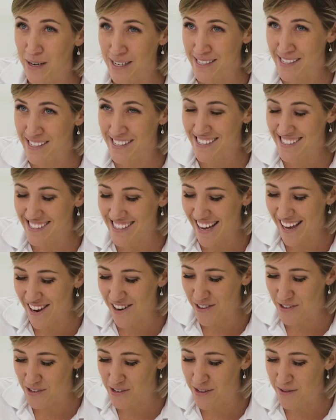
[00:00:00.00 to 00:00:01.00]
pressed down
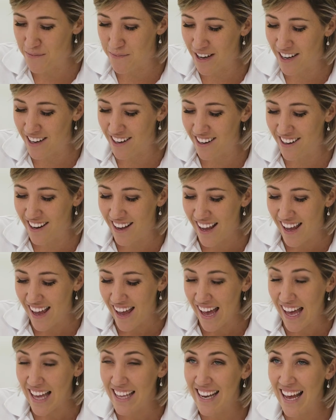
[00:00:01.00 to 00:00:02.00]
onto the button.
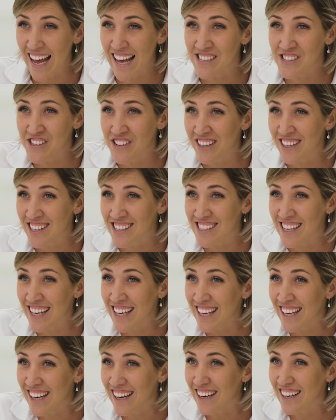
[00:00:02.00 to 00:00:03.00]
And as you can
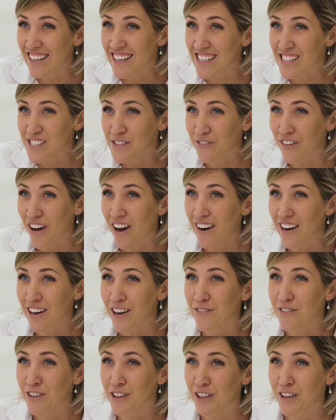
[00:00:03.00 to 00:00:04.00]
hear, it's firing
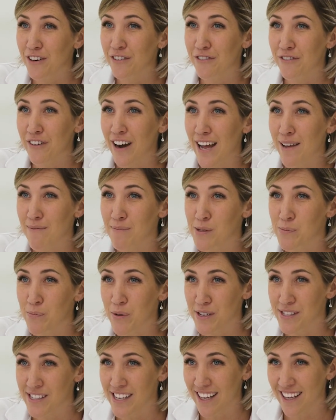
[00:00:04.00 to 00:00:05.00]
off a lot of frames
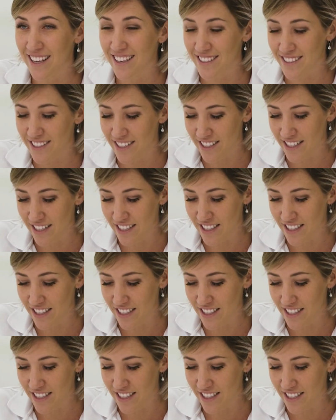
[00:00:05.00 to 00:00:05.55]
per second.